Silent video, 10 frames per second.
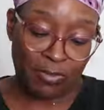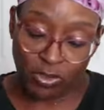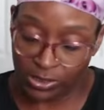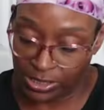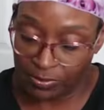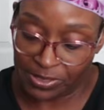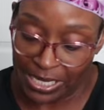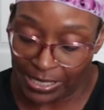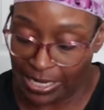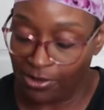I'm holding it
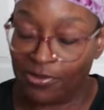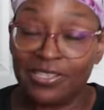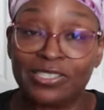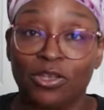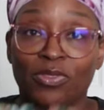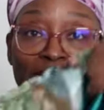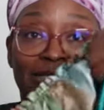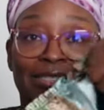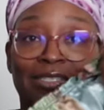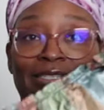upside down. So
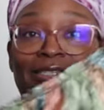this is the